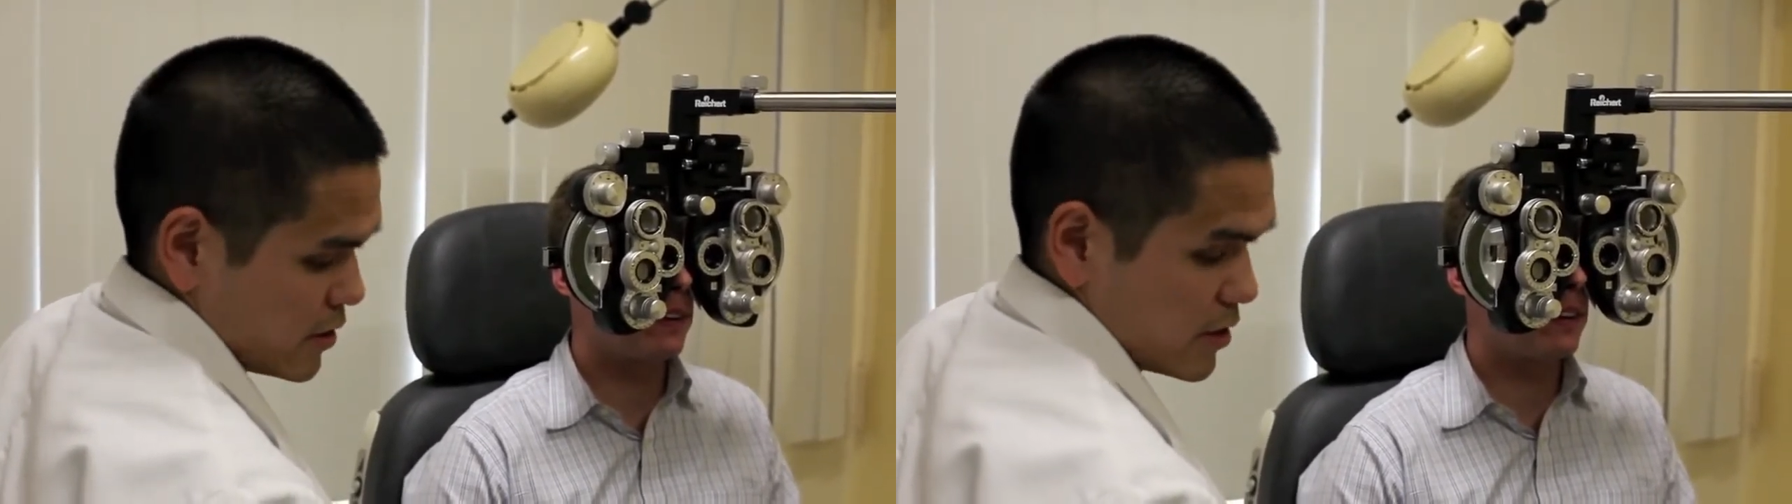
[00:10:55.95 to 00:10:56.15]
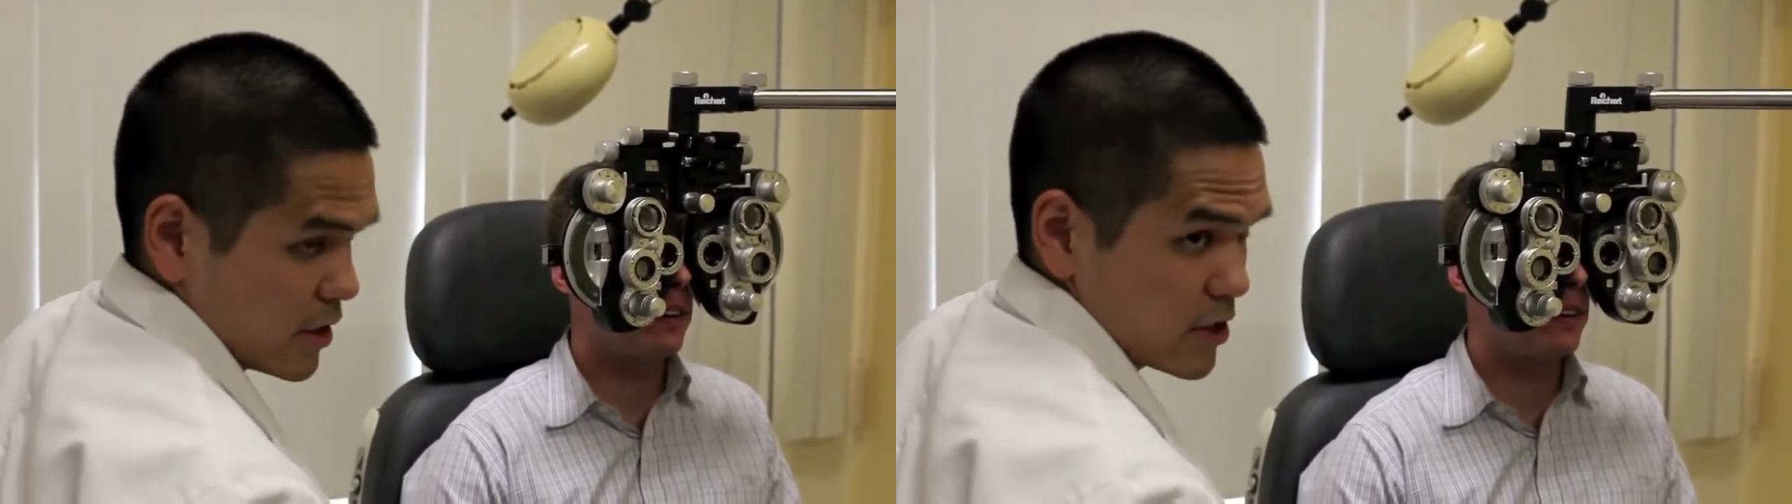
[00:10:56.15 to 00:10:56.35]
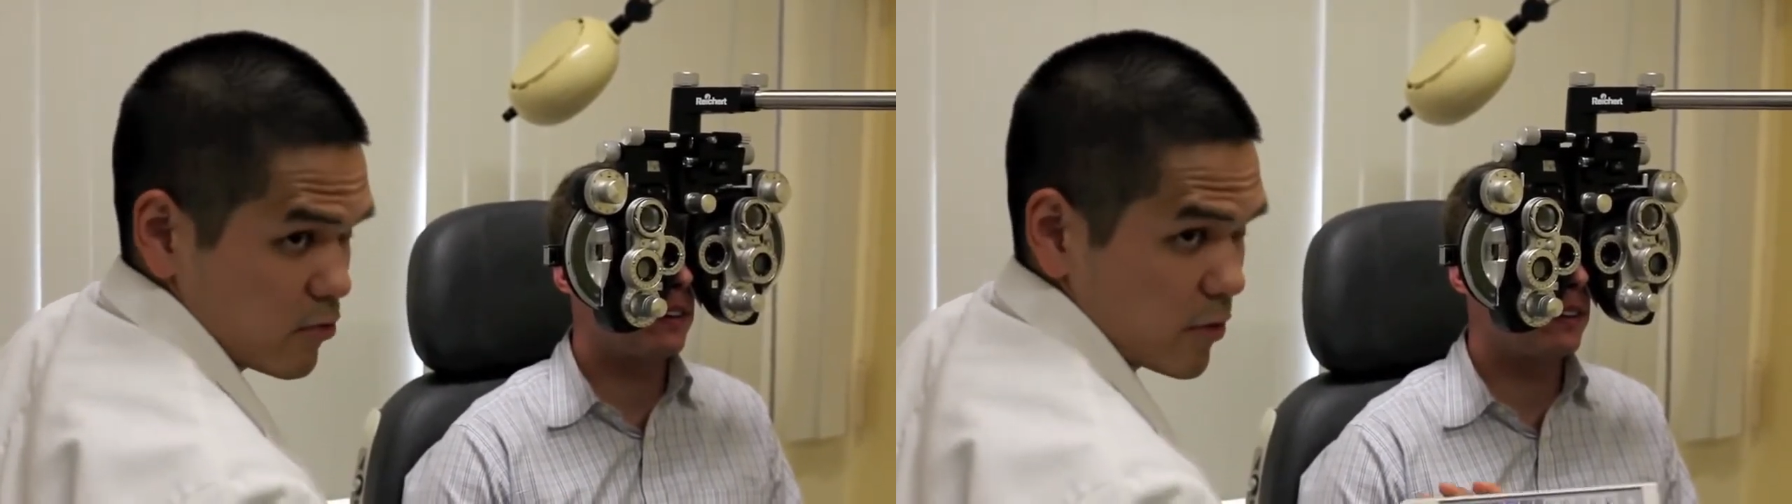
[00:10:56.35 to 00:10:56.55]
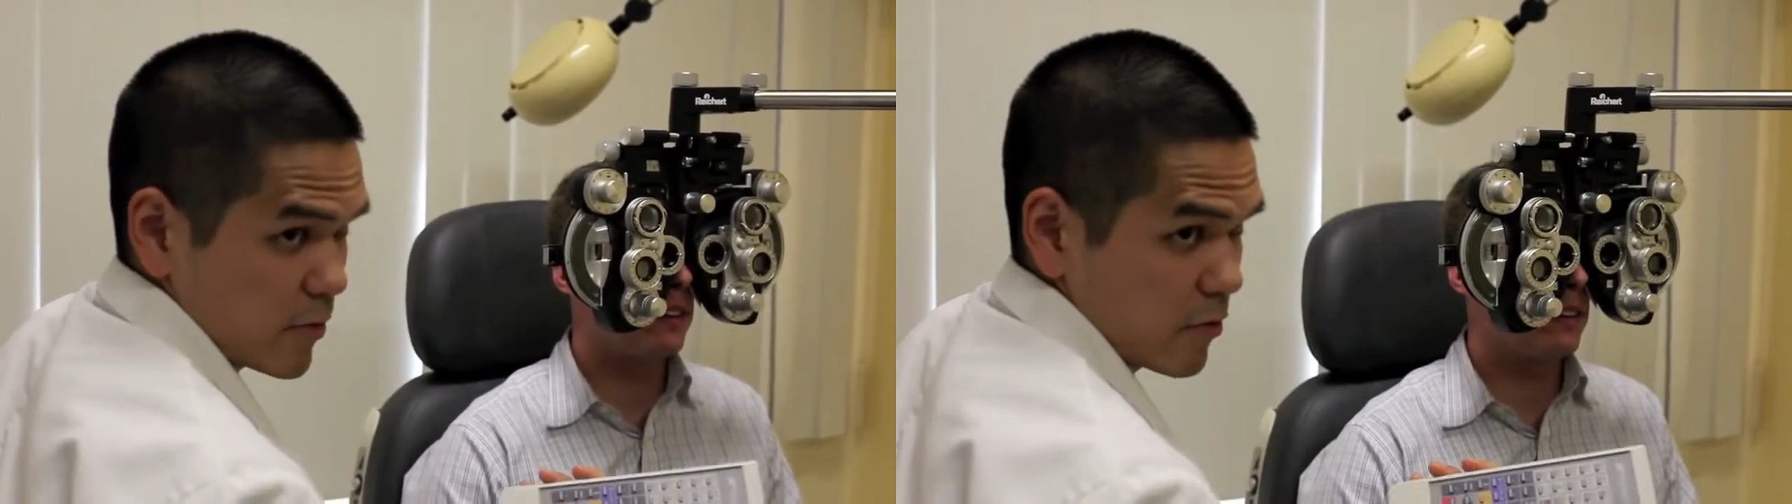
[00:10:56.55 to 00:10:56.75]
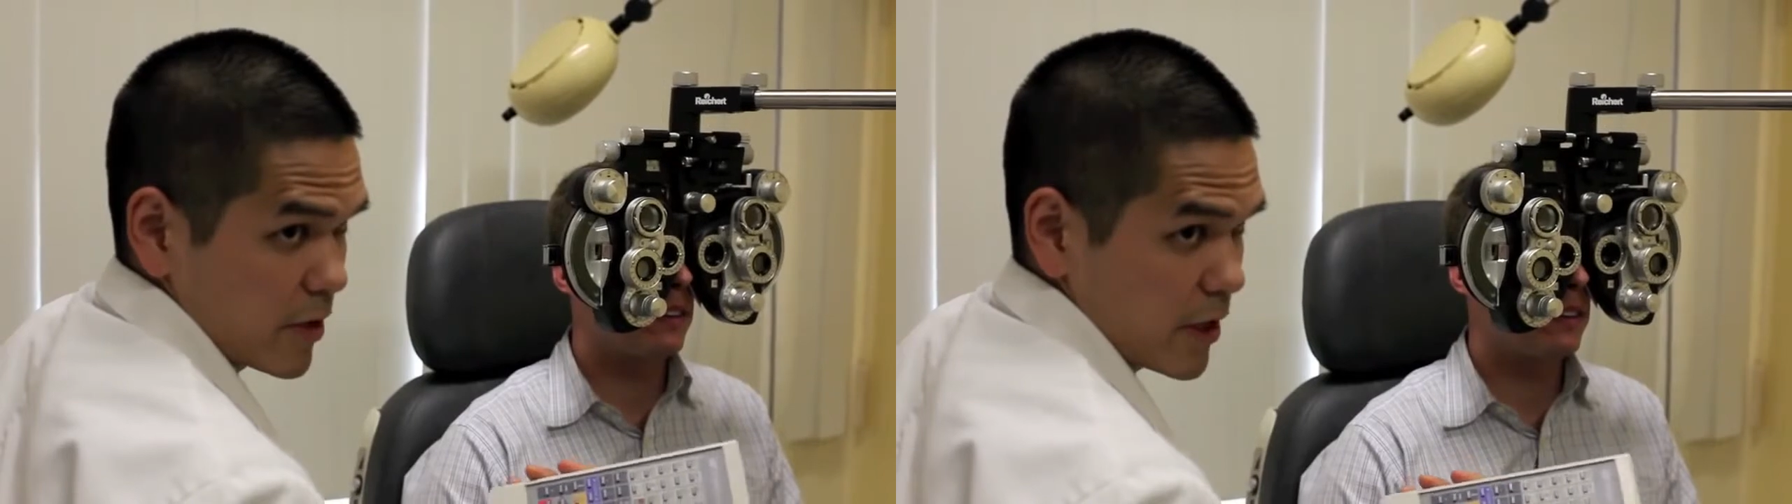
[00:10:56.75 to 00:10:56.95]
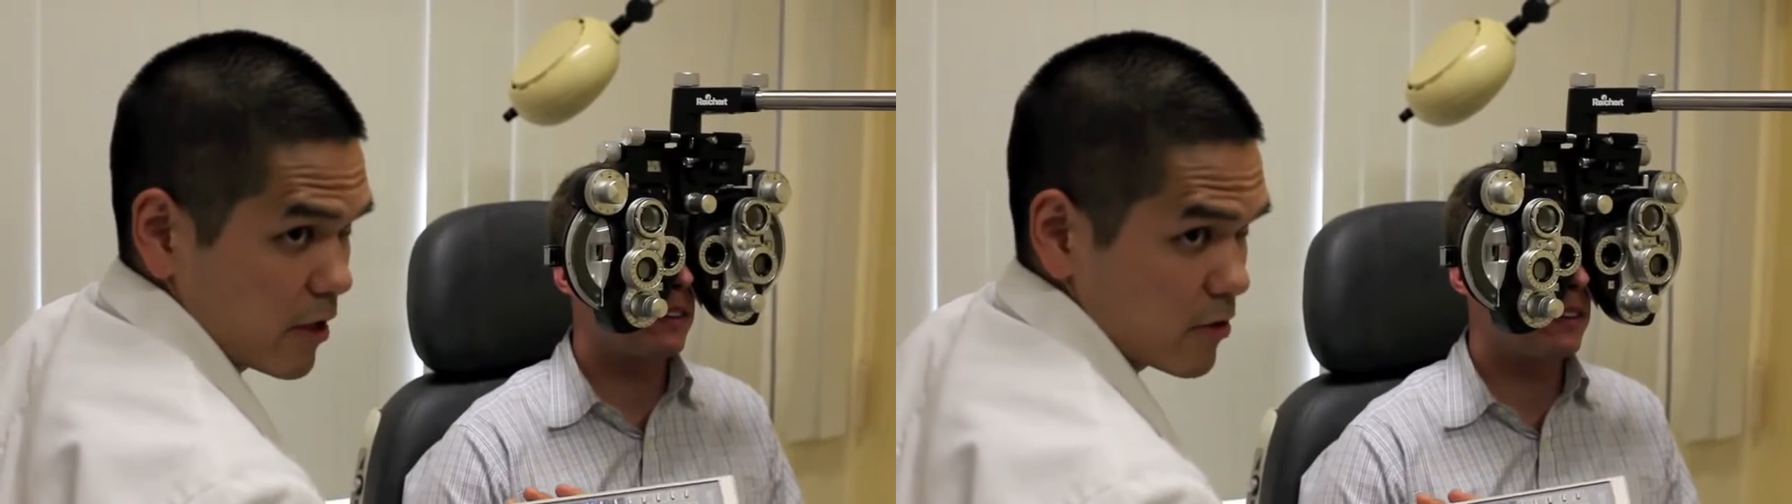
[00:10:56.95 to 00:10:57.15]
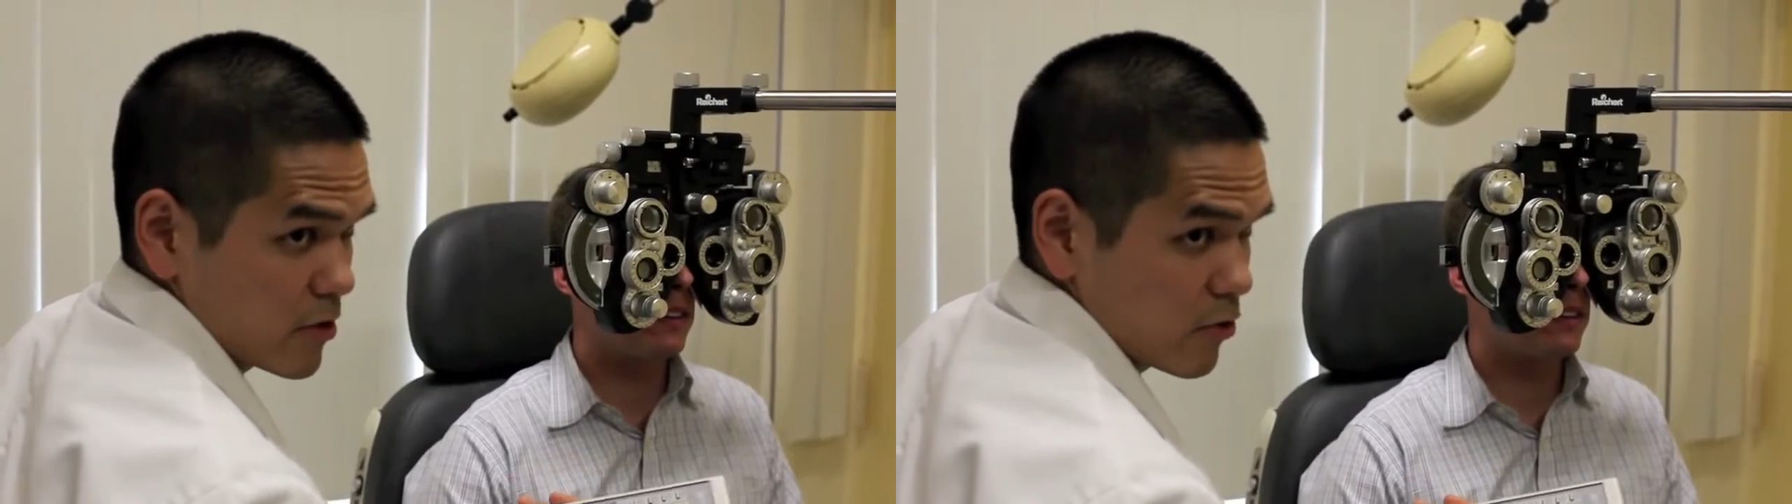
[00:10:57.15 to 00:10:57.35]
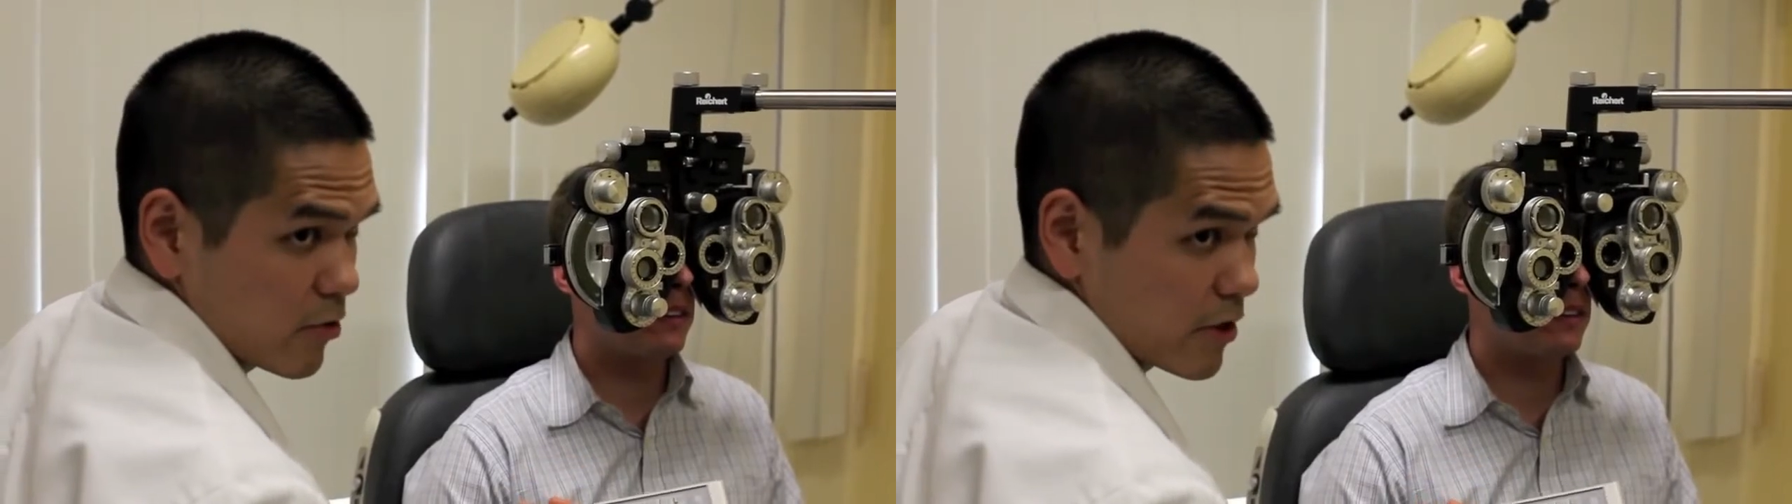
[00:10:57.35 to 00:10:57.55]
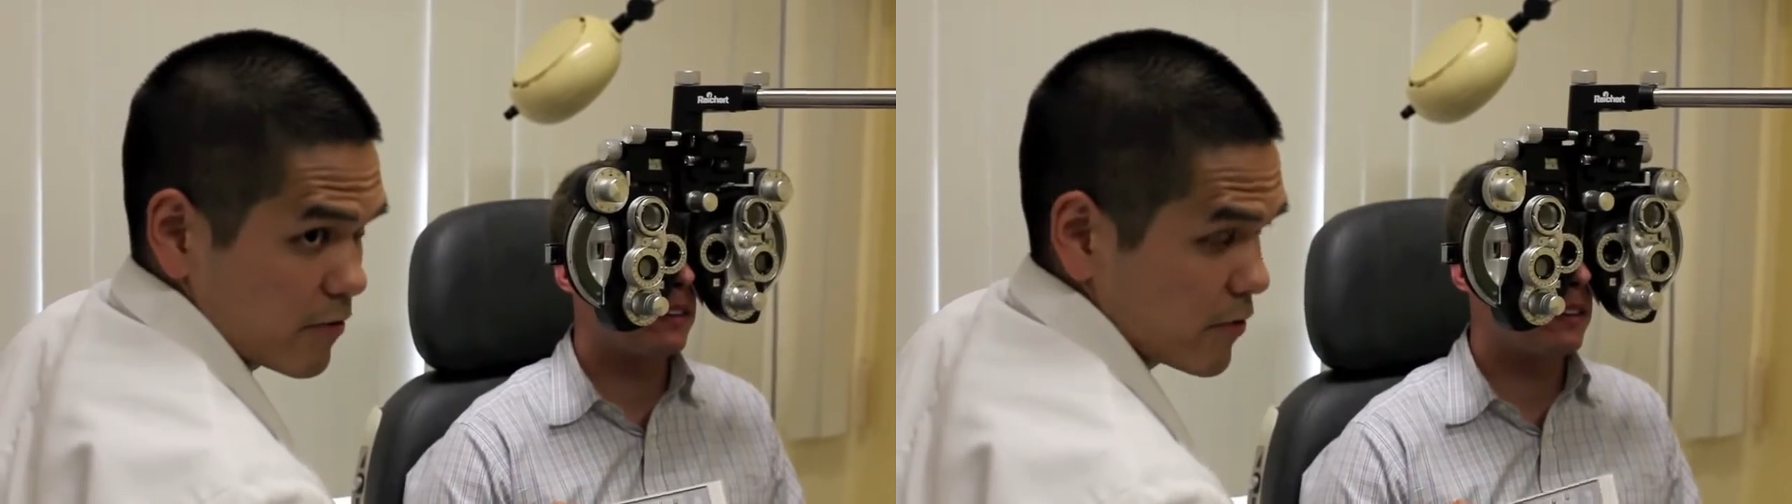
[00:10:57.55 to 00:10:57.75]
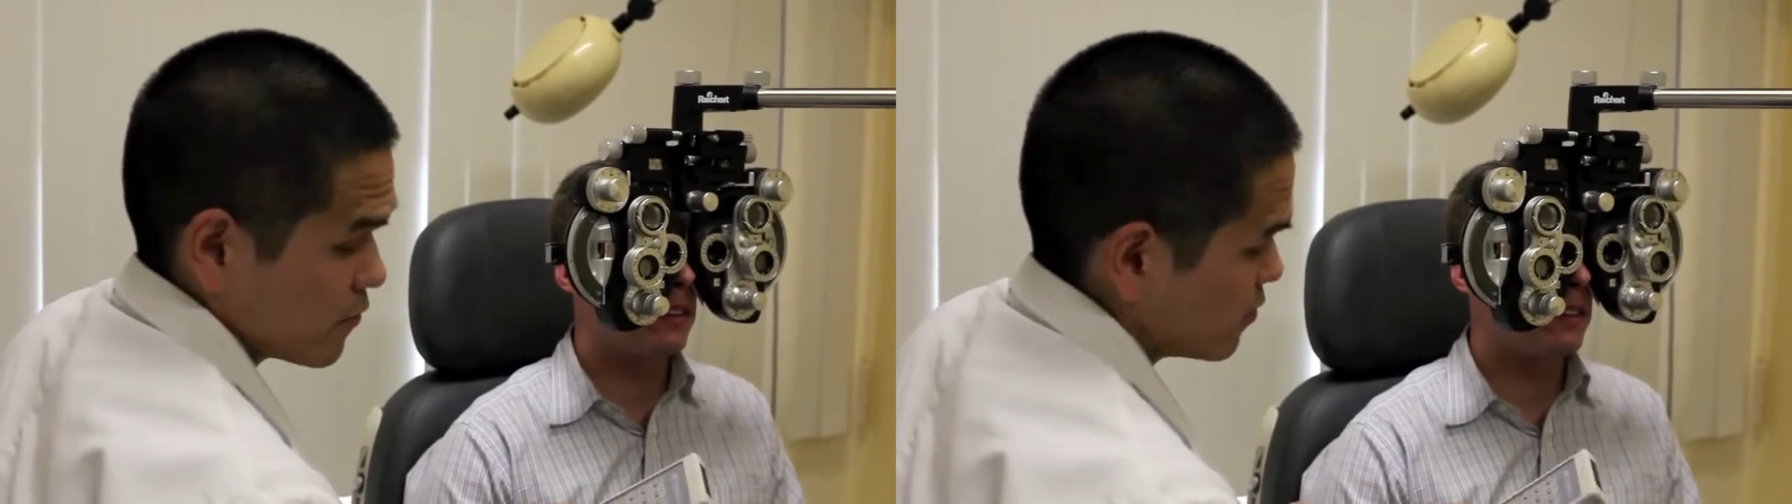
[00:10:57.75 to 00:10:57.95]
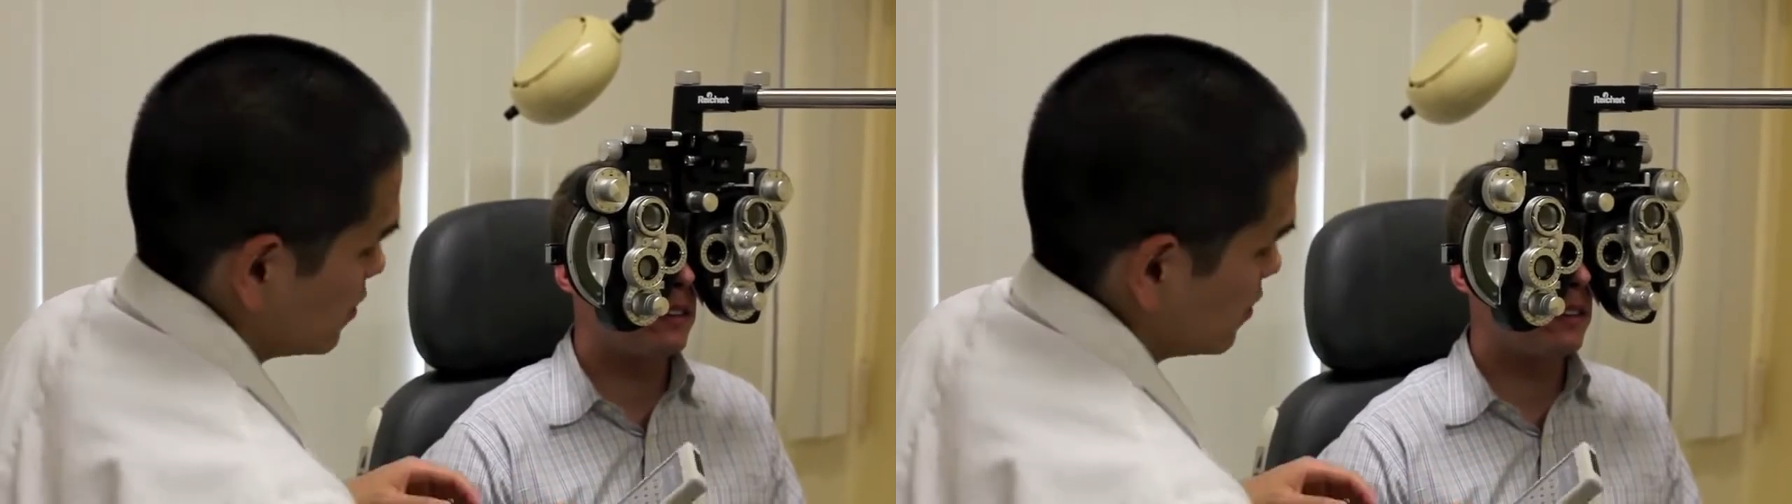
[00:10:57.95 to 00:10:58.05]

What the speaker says: Then I just work my way down to 2050.